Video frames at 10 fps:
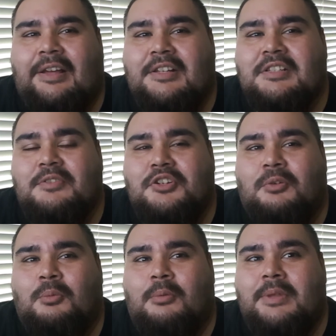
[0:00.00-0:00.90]
I guess I've
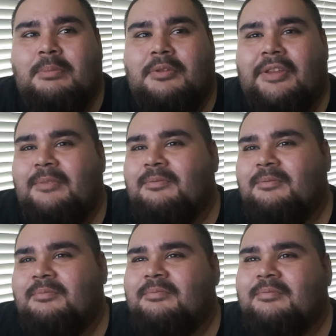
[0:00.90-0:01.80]
shown more people that
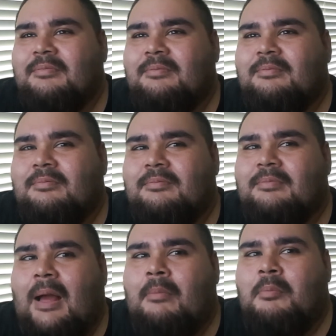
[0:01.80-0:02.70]

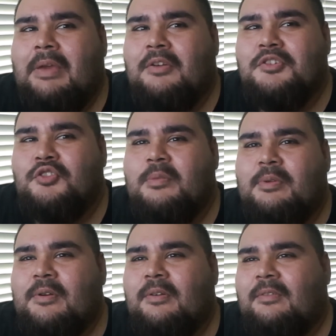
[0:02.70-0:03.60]
I'm a male
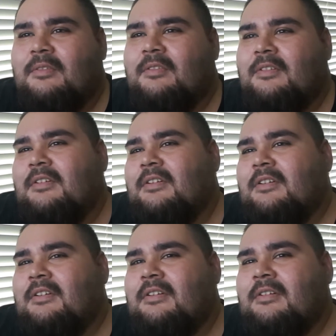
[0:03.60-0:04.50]
stripper
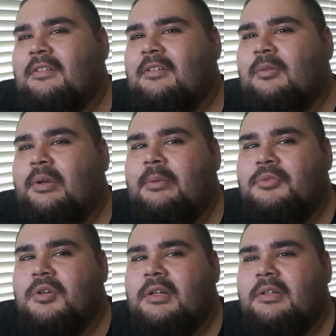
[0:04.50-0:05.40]
when I'm
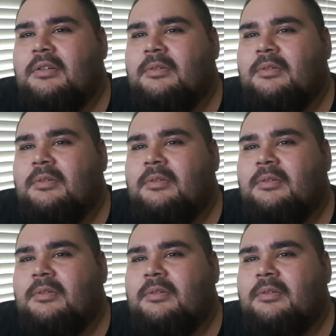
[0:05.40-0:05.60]
drunk.